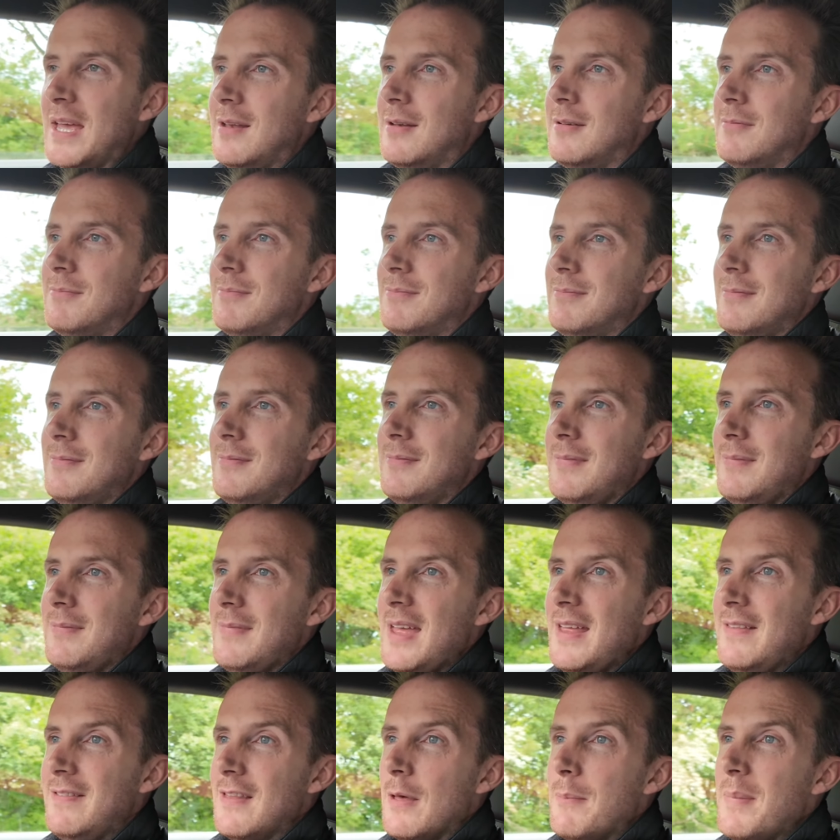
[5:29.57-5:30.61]
being
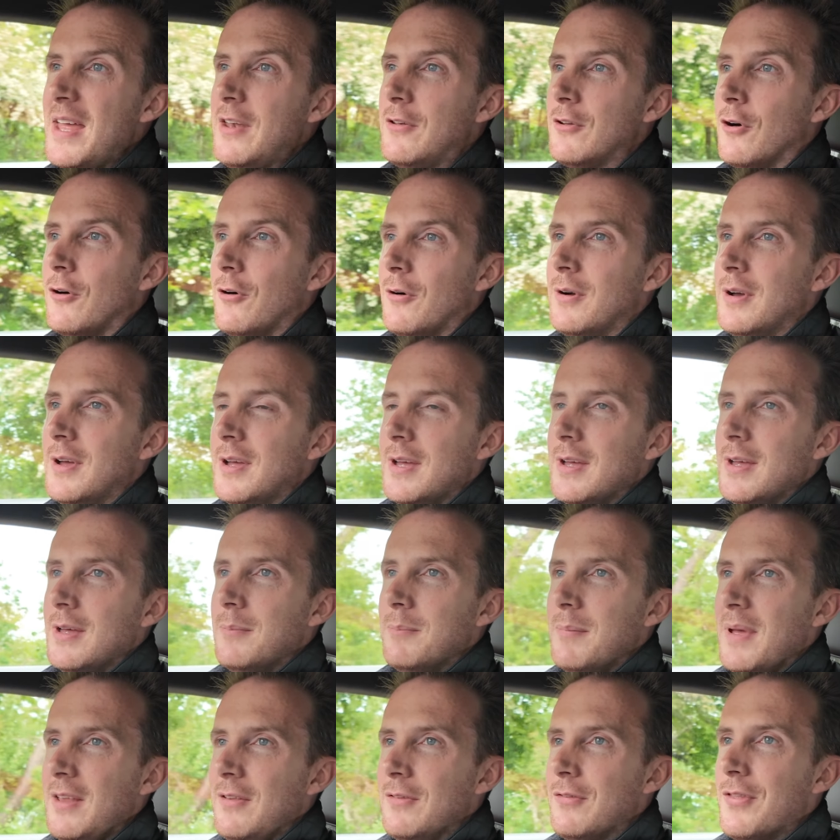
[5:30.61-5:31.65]
in the middle
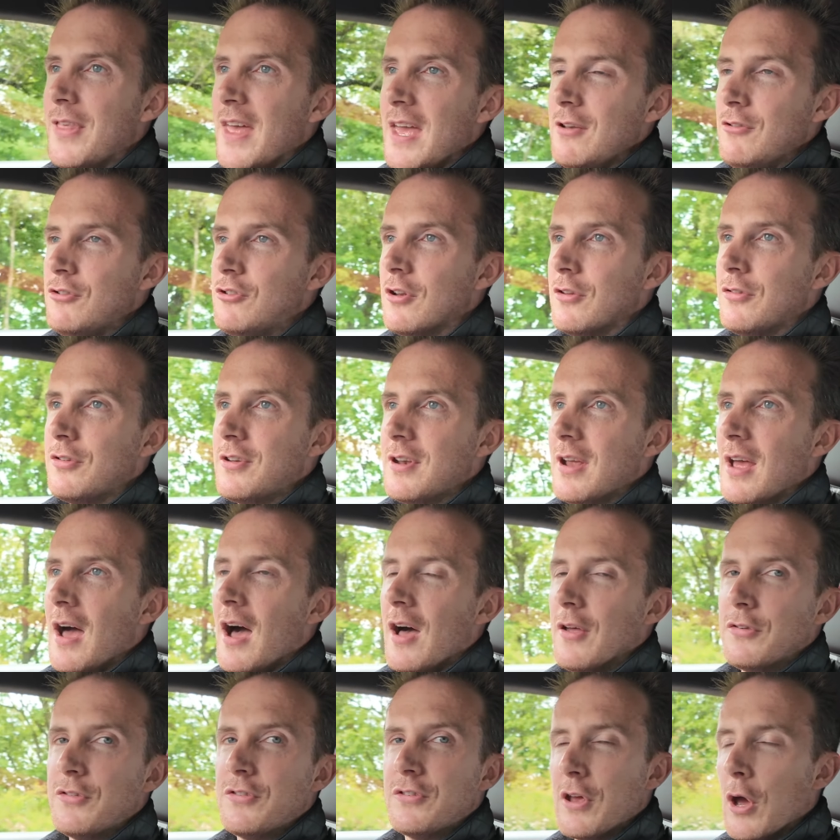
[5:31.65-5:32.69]
means they just
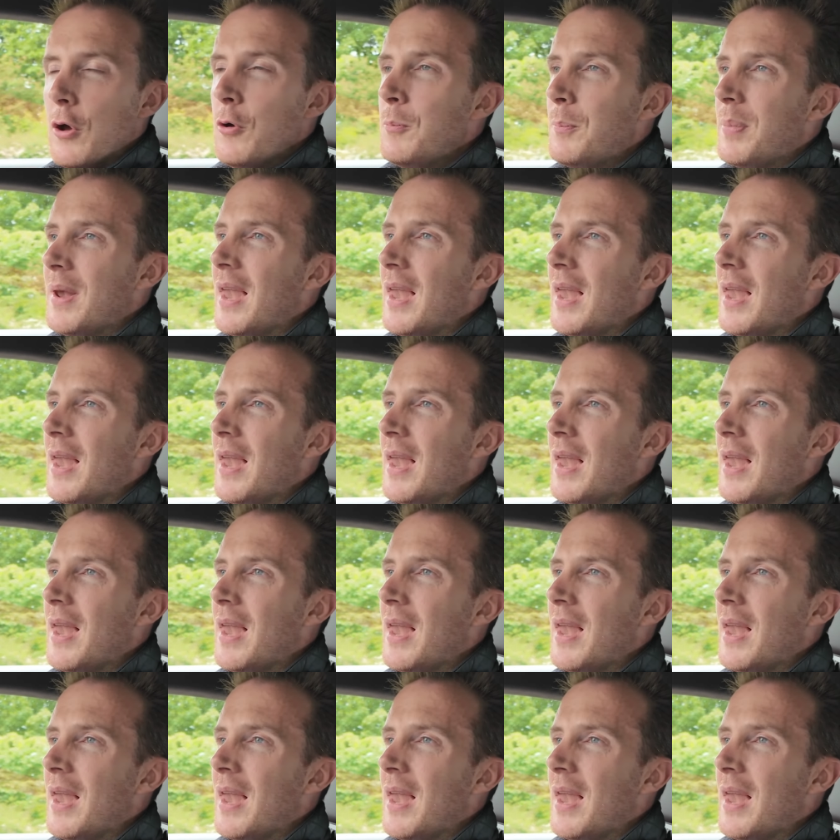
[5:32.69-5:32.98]
are so